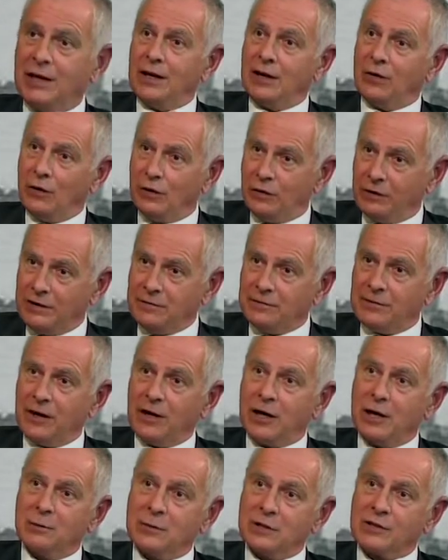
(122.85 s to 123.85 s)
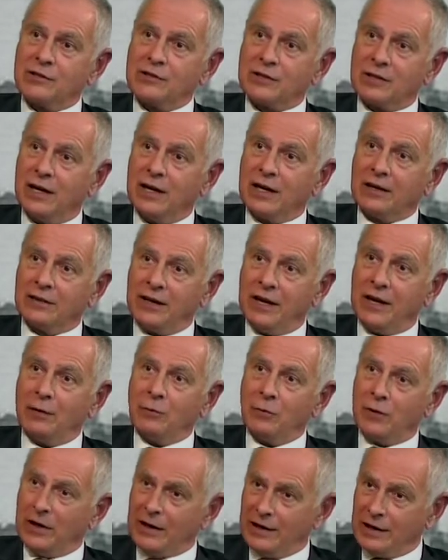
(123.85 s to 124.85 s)
or environments like
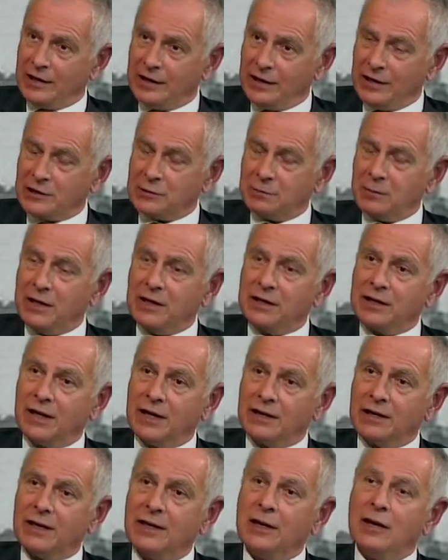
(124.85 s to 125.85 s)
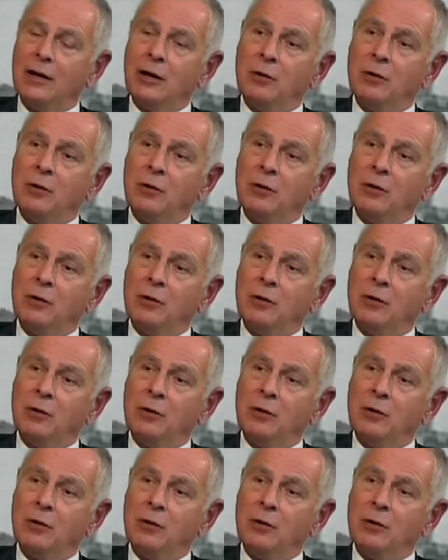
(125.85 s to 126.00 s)
that where it's been done.